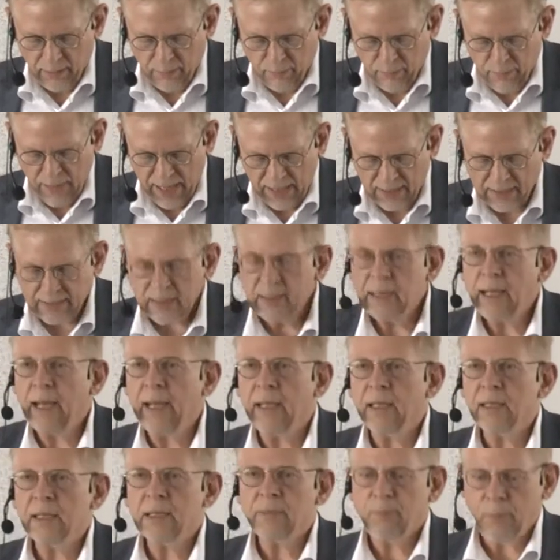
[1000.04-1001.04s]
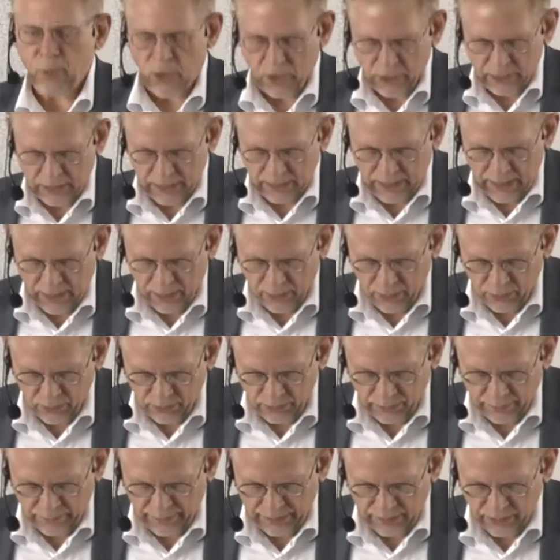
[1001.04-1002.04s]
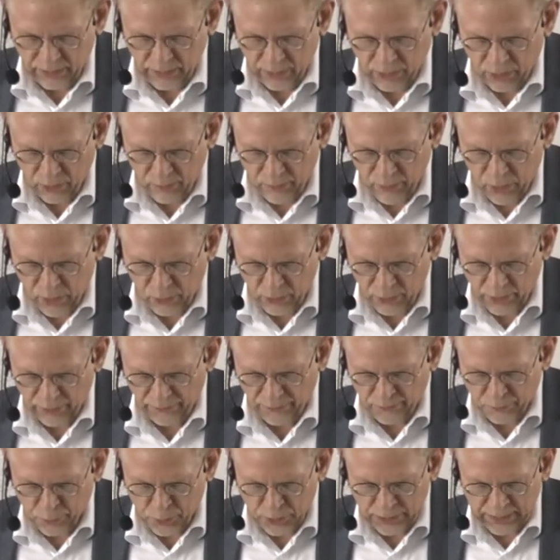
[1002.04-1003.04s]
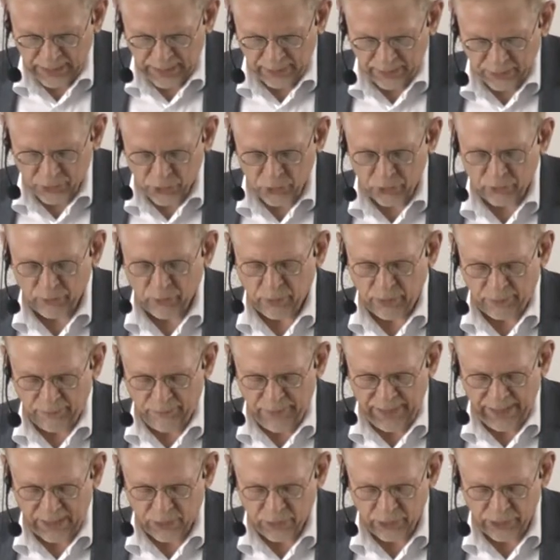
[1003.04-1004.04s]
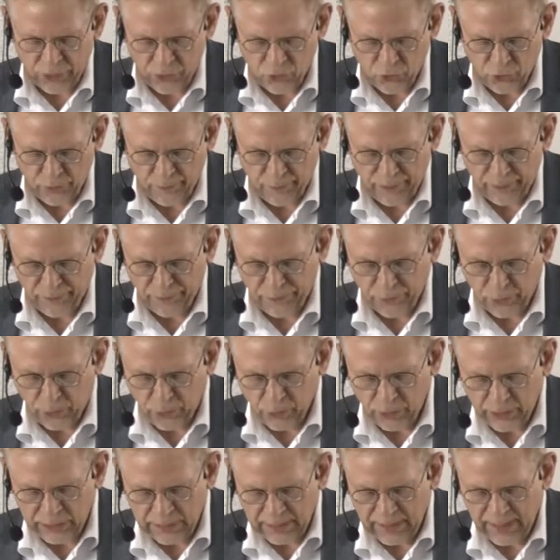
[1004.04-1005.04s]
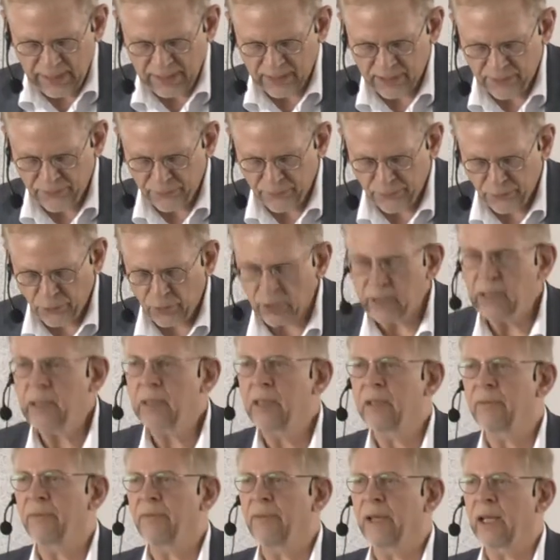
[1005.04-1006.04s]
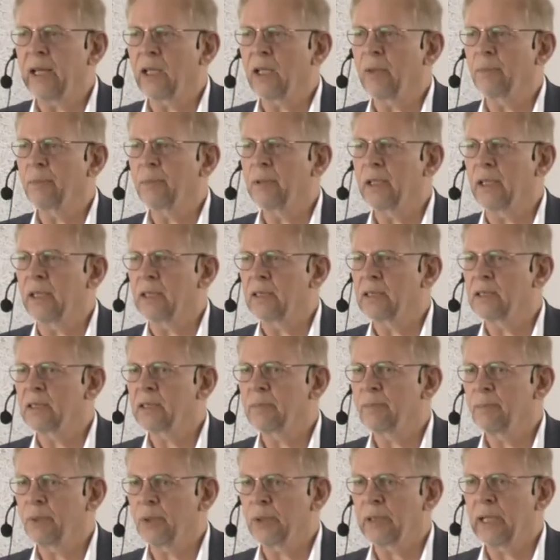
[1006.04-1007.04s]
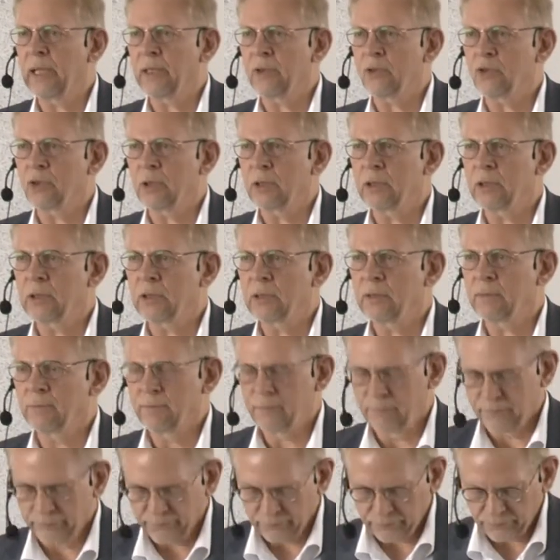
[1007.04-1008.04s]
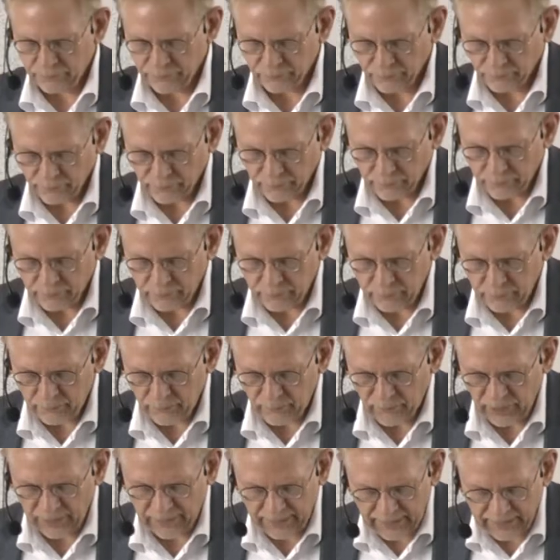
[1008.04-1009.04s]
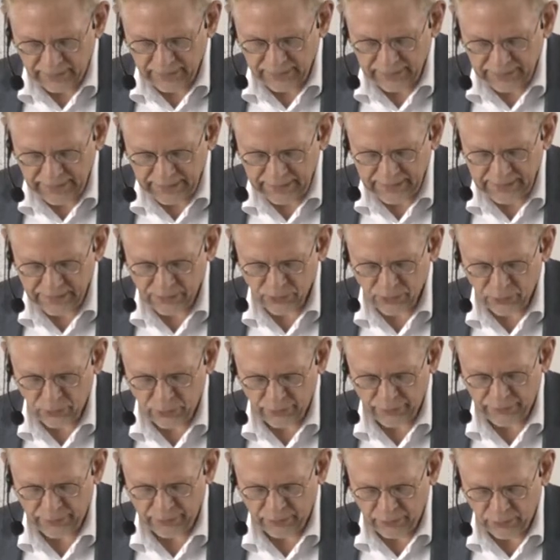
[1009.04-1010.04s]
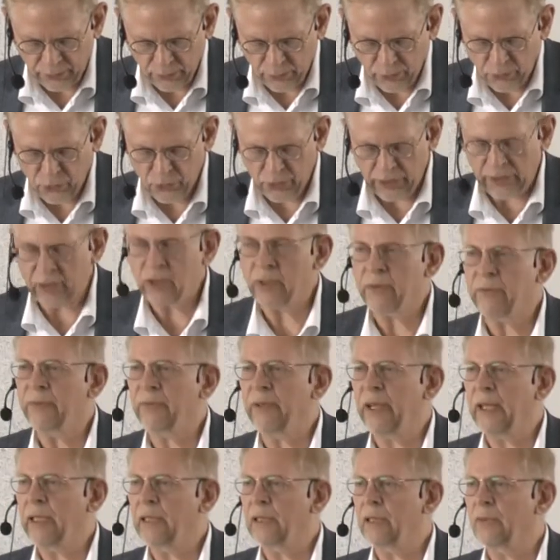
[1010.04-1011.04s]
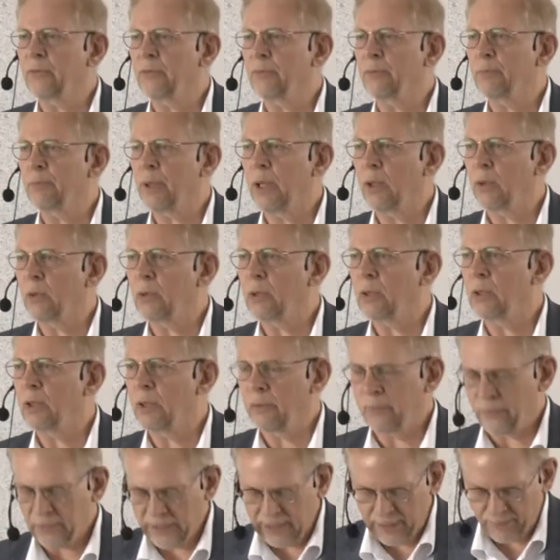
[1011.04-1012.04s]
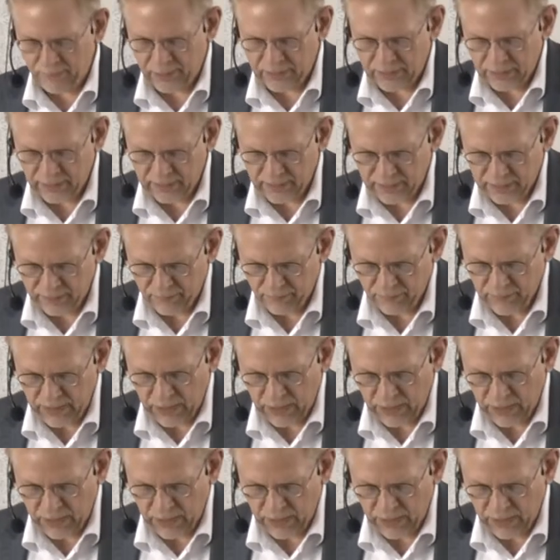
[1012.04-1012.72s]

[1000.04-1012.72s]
Marx and Engels pointed out that no mode of production will perish before it has fully developed its potentials. They clearly saw the huge innovative power of capitalism.